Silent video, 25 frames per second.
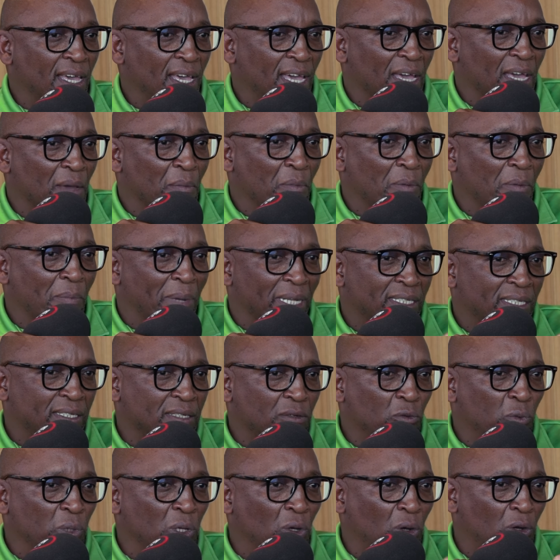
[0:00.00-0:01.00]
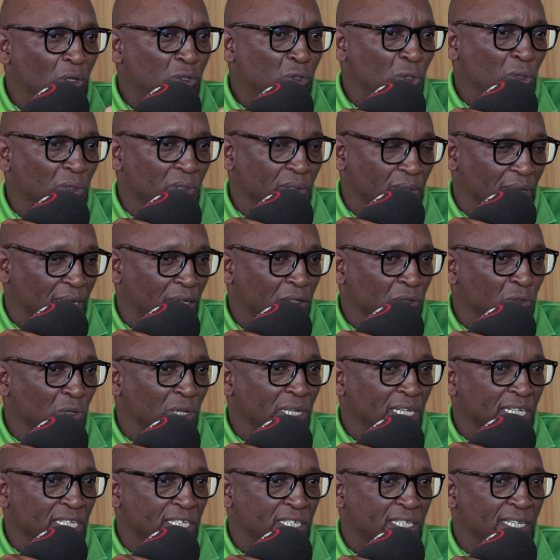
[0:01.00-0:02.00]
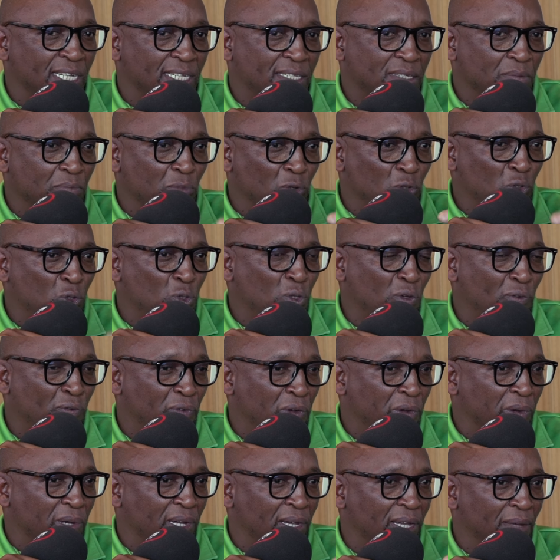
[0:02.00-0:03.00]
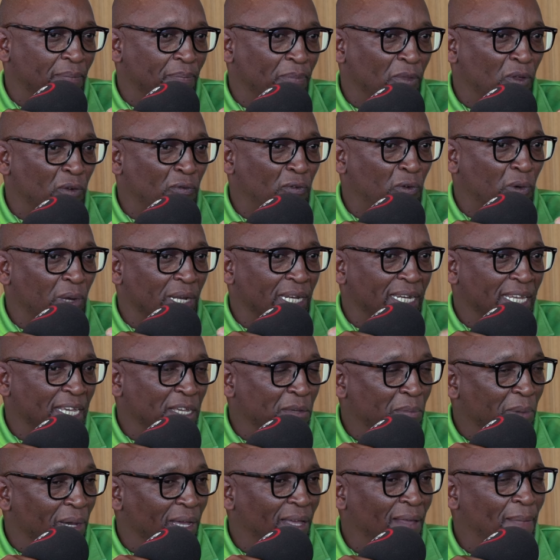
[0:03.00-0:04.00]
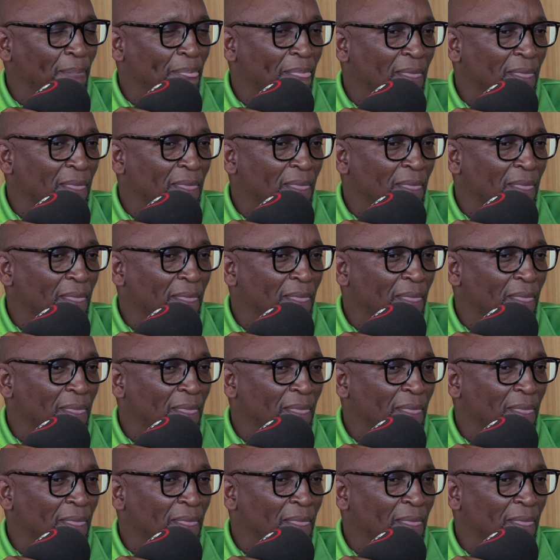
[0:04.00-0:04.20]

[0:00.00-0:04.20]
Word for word: Um, but we also acknowledge that most of our of our labor